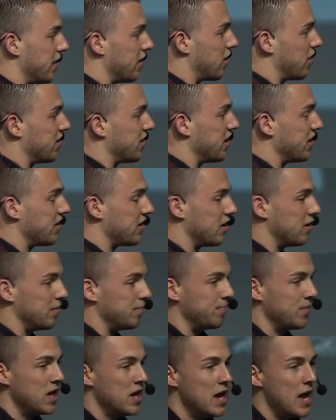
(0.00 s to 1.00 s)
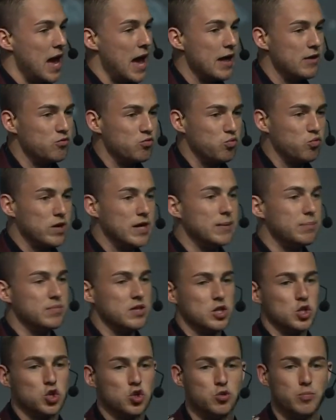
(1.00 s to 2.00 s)
in our system and reap
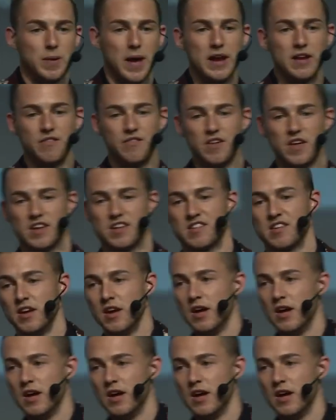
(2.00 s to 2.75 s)
the true benefits